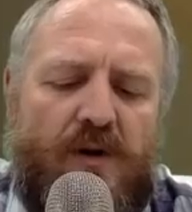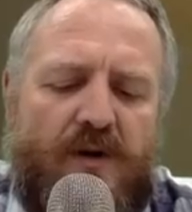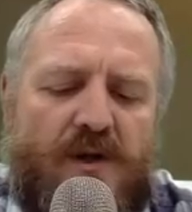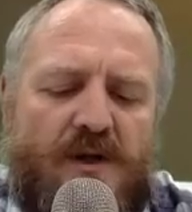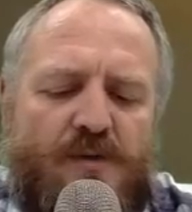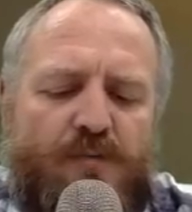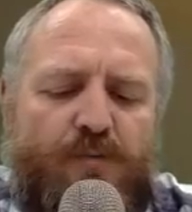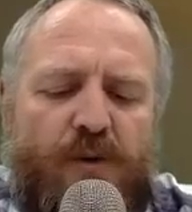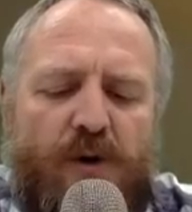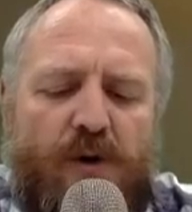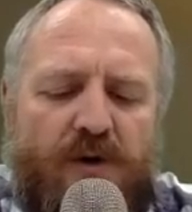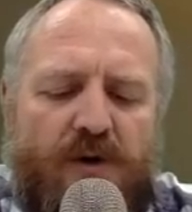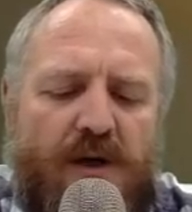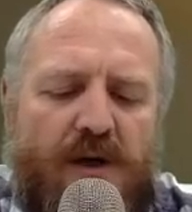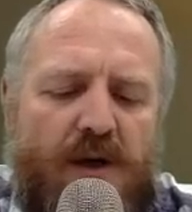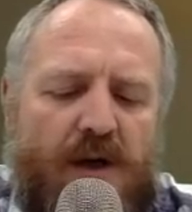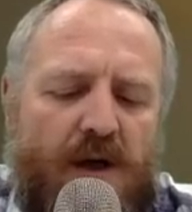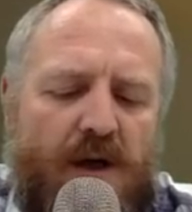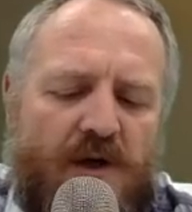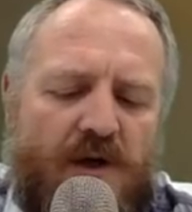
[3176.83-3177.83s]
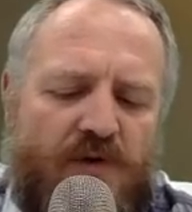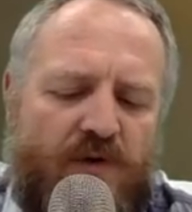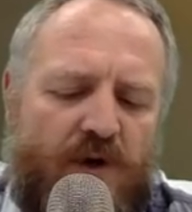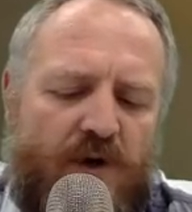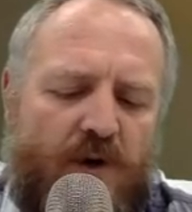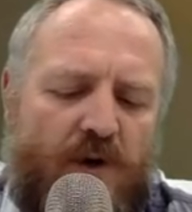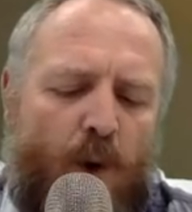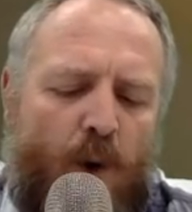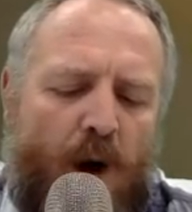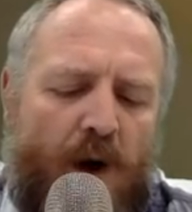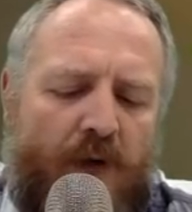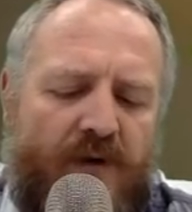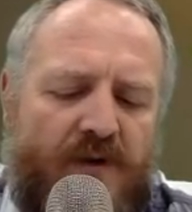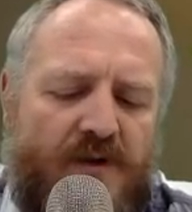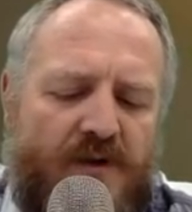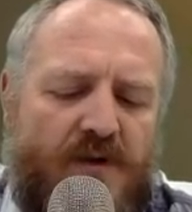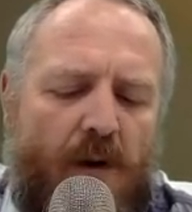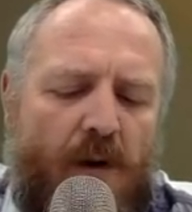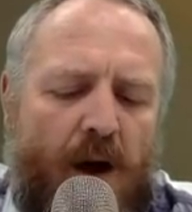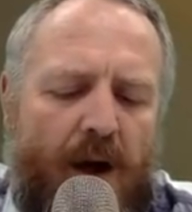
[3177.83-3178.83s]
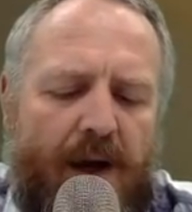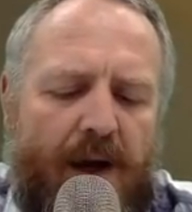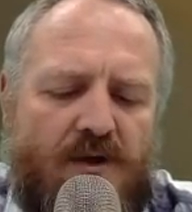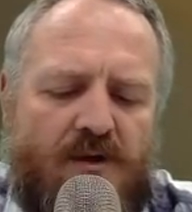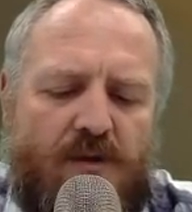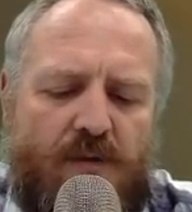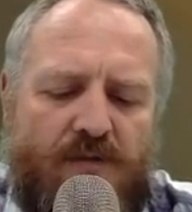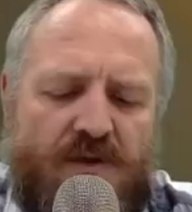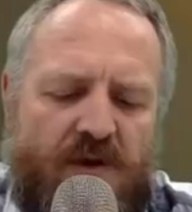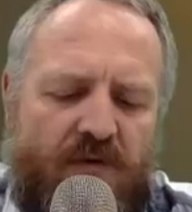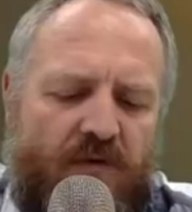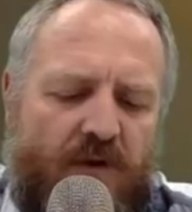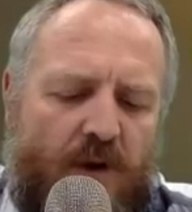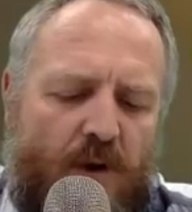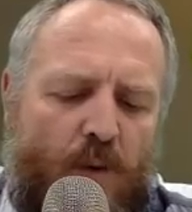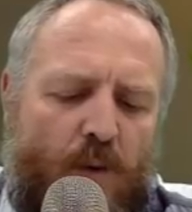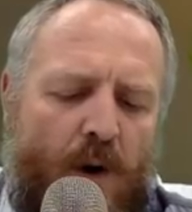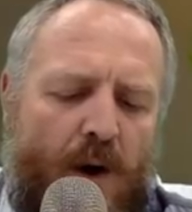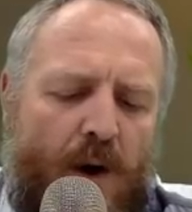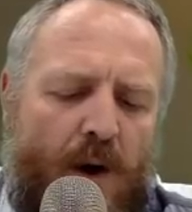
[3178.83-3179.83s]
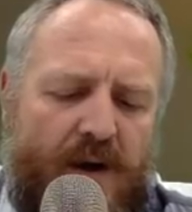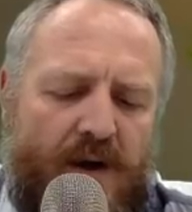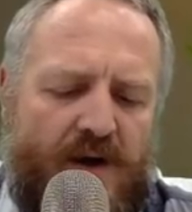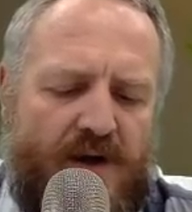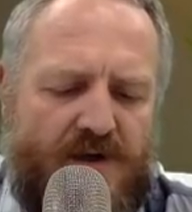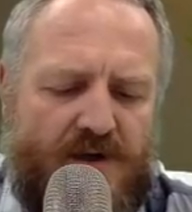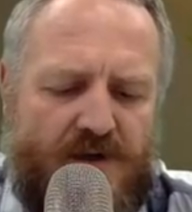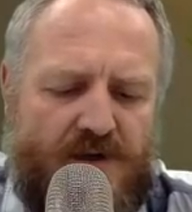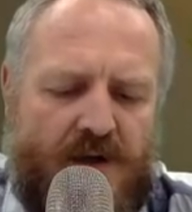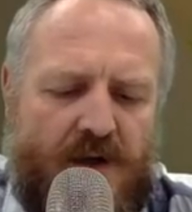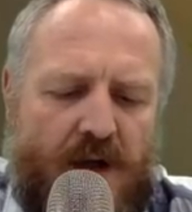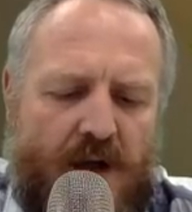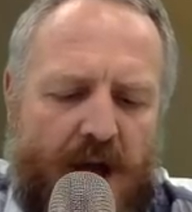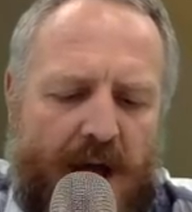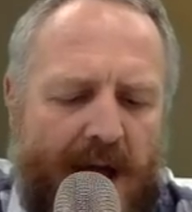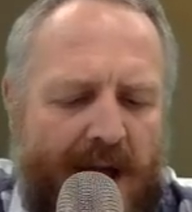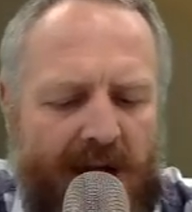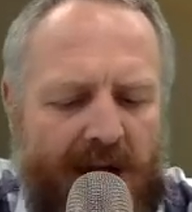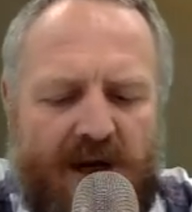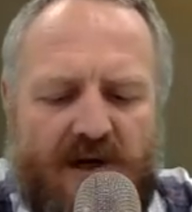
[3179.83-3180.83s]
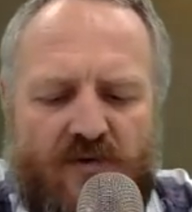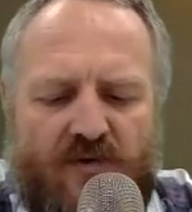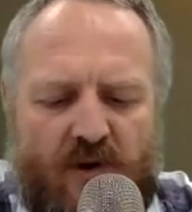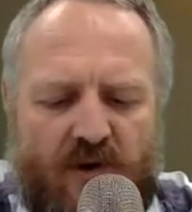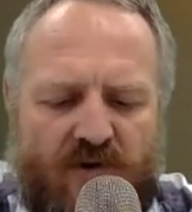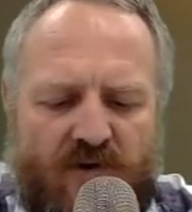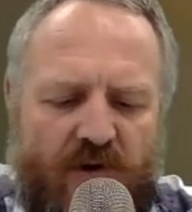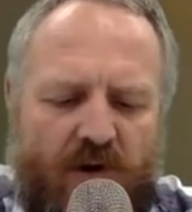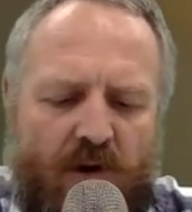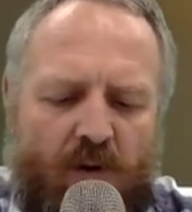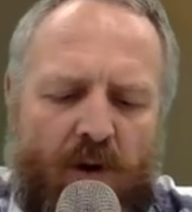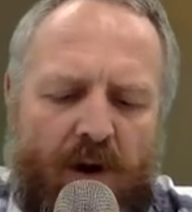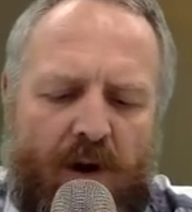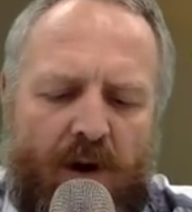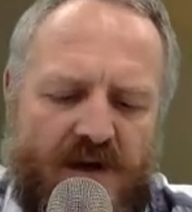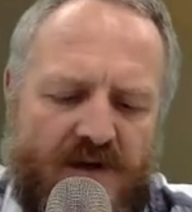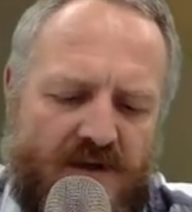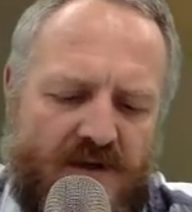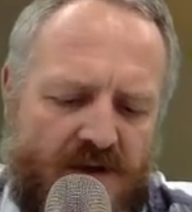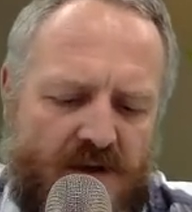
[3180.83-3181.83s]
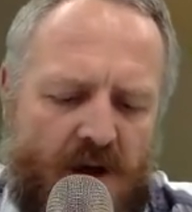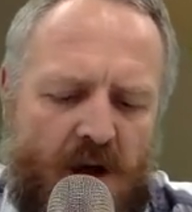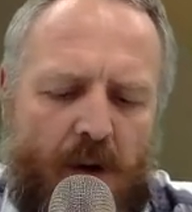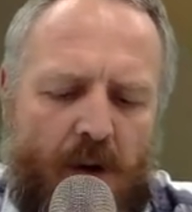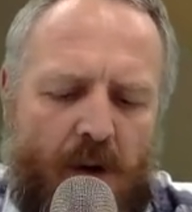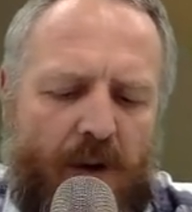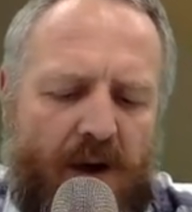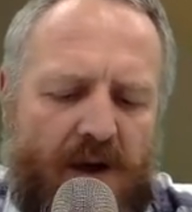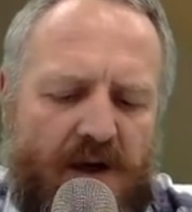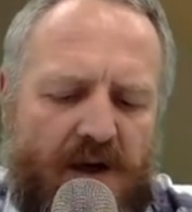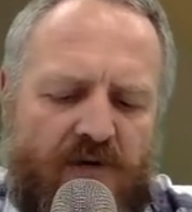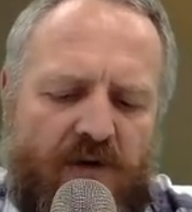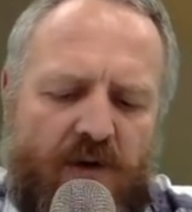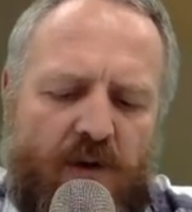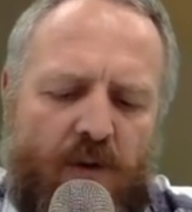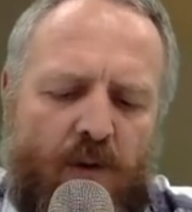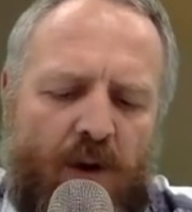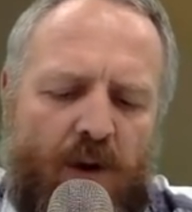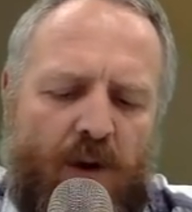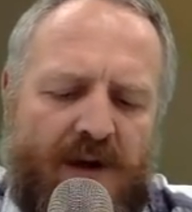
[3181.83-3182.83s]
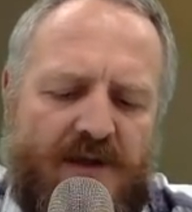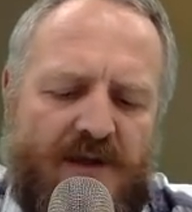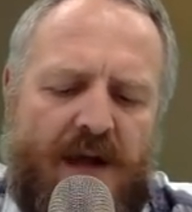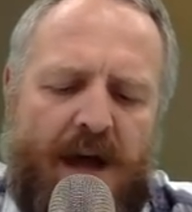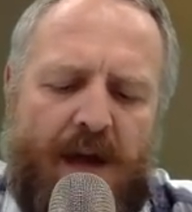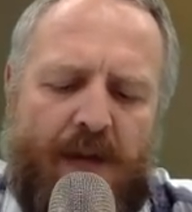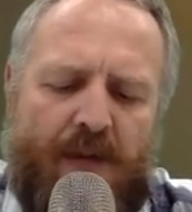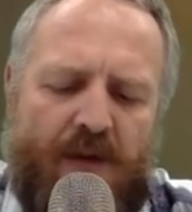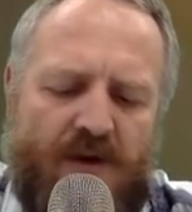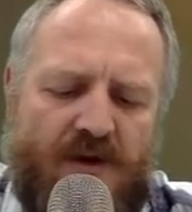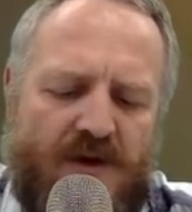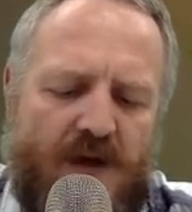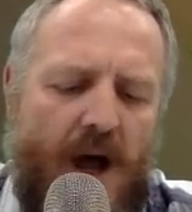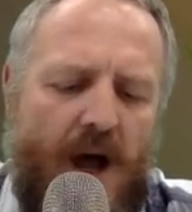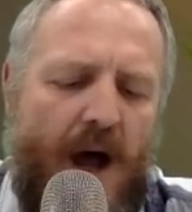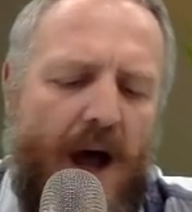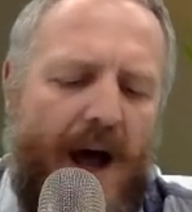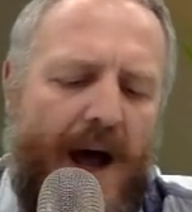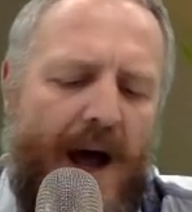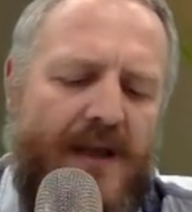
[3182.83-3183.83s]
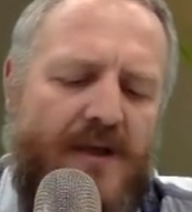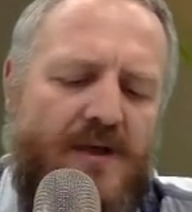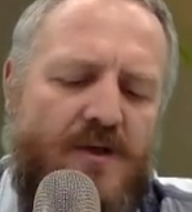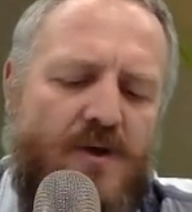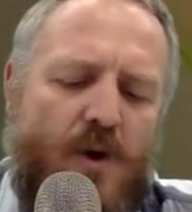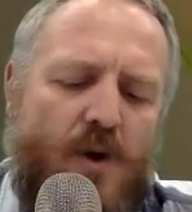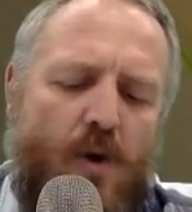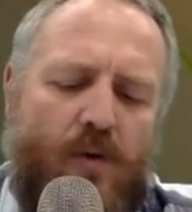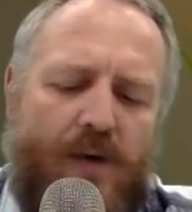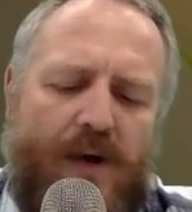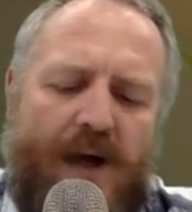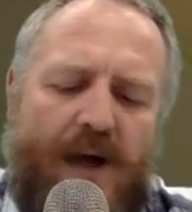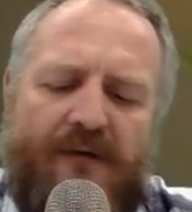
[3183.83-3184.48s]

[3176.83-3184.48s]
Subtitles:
this building here is requiring some items. It requires the hand drills, requires the tar buckets, it requires the hammers. I don't have